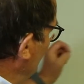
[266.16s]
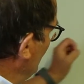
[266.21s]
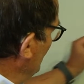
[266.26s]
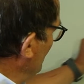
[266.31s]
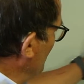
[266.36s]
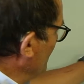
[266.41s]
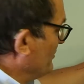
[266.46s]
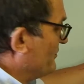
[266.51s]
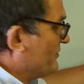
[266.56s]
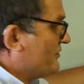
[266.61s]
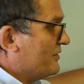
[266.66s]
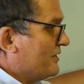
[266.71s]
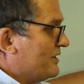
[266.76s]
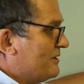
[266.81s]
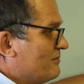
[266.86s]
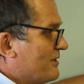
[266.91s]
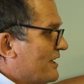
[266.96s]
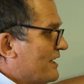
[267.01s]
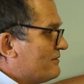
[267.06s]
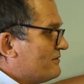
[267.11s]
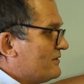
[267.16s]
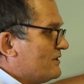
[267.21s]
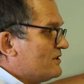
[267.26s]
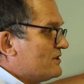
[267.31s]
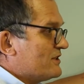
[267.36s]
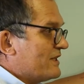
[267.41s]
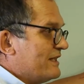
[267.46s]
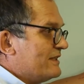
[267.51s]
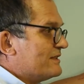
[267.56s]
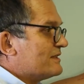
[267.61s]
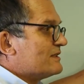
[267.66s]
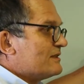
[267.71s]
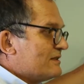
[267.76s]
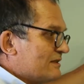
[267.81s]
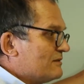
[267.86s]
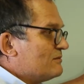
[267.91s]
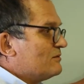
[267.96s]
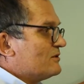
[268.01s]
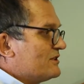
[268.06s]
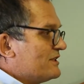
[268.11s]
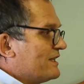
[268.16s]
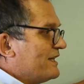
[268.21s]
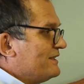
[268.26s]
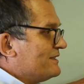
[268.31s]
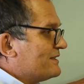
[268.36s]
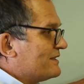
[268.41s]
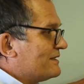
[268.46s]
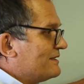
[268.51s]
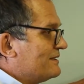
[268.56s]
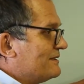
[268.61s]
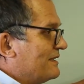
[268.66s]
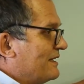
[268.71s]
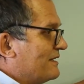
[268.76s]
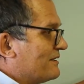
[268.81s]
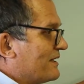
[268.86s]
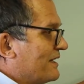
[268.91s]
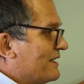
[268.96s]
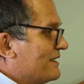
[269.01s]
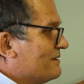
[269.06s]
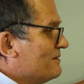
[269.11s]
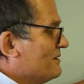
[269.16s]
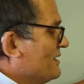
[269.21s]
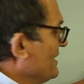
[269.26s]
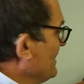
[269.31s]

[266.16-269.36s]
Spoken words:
you move, it may have to change it, it will change it. Okay,